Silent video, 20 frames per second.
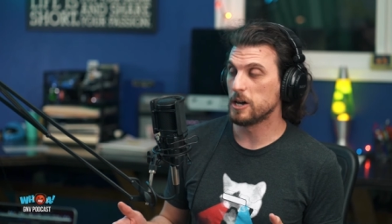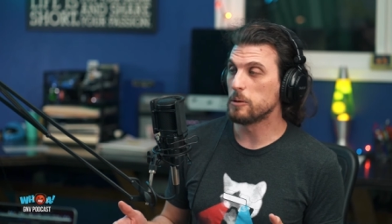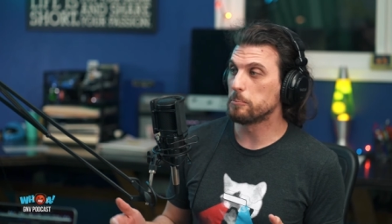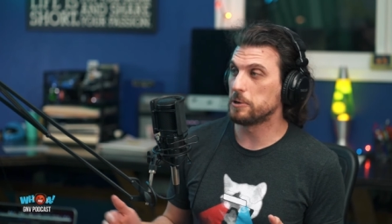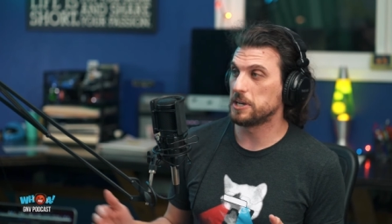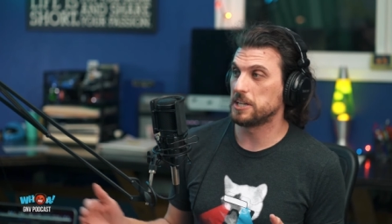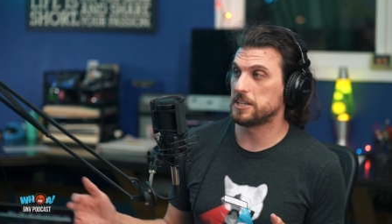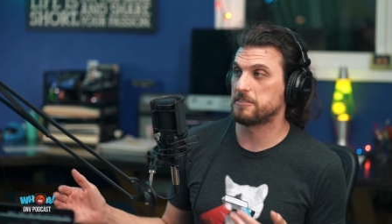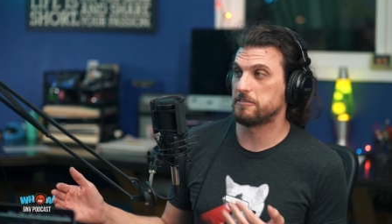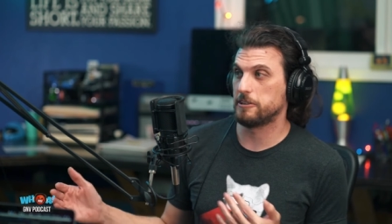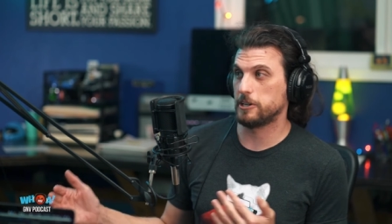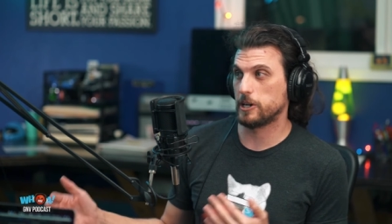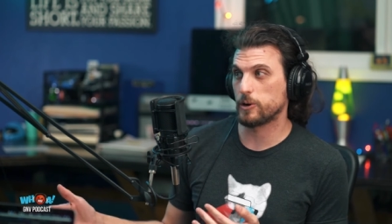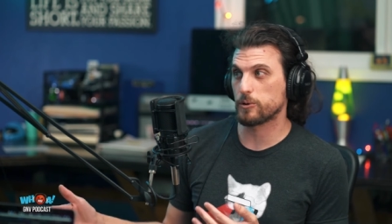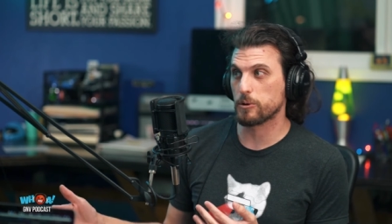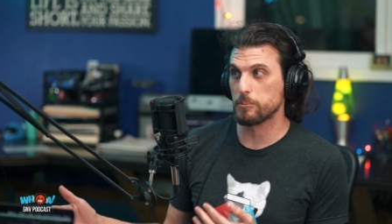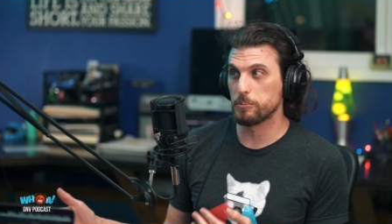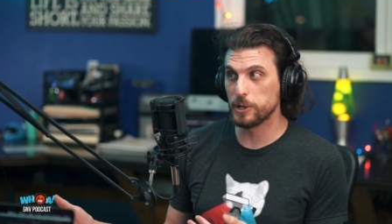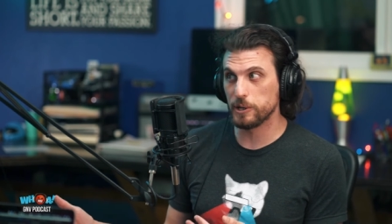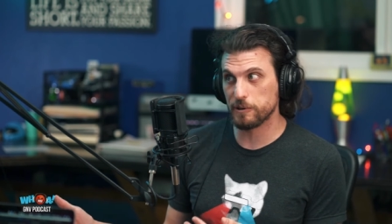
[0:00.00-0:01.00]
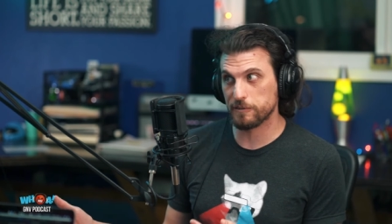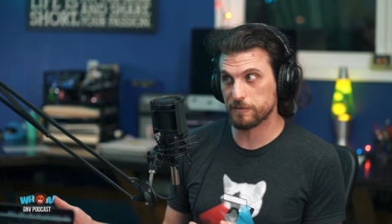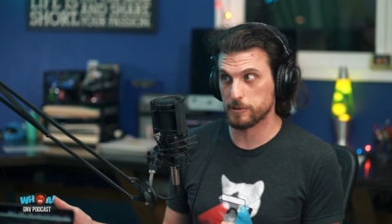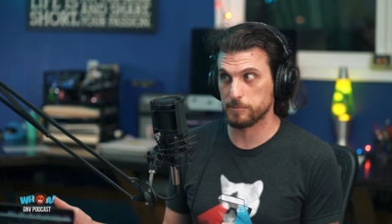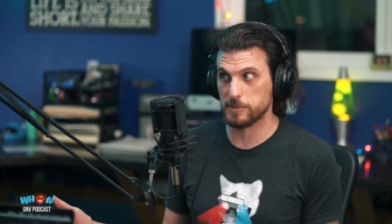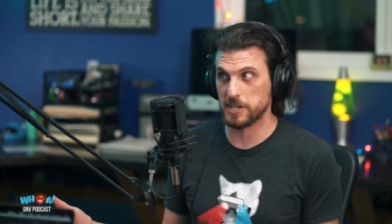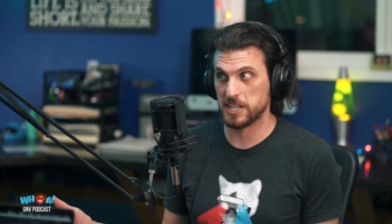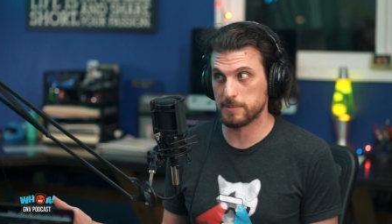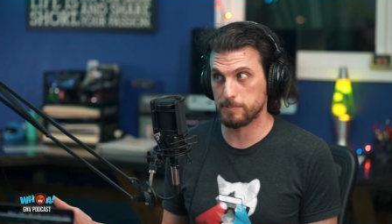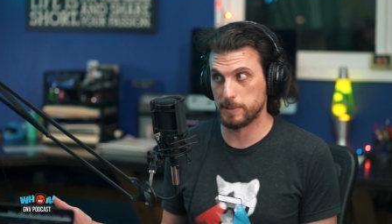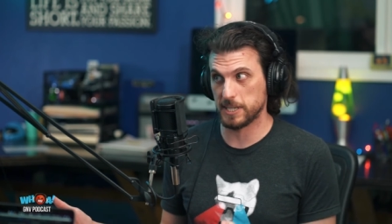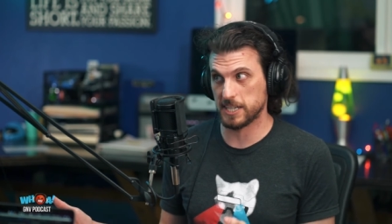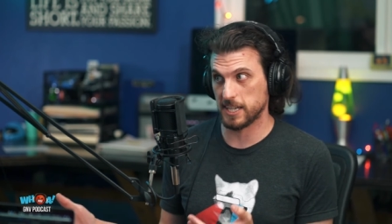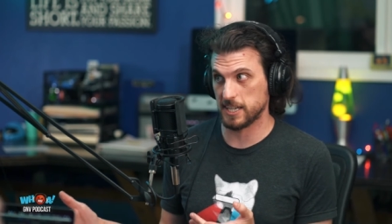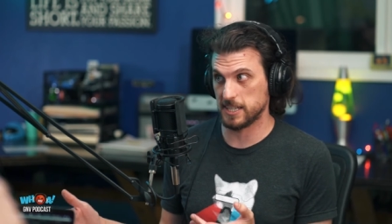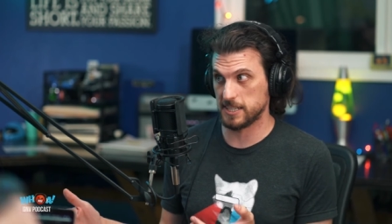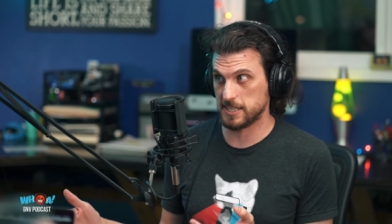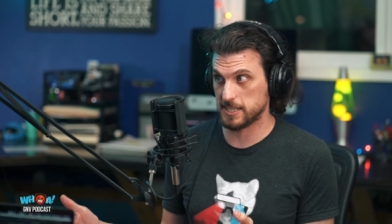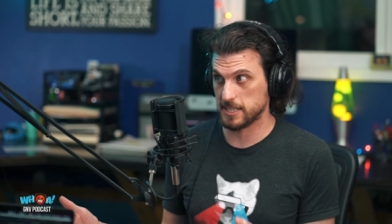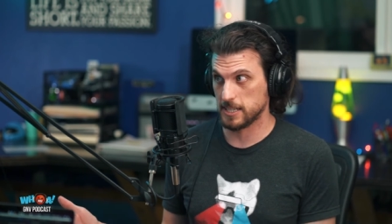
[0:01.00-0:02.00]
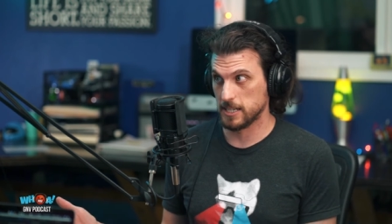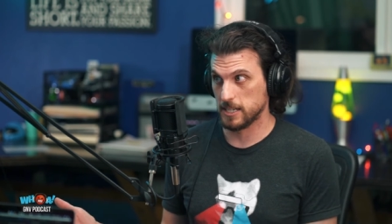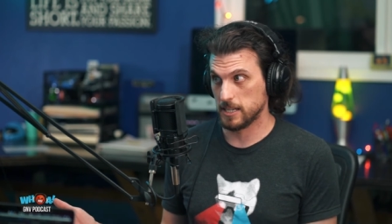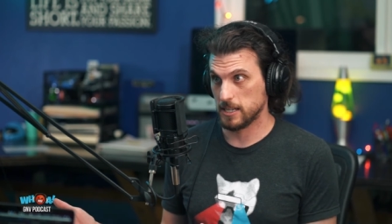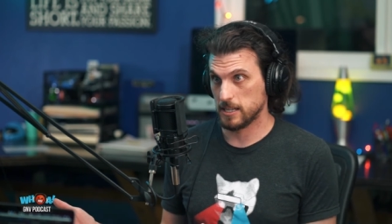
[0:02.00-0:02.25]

but it's very removed from us because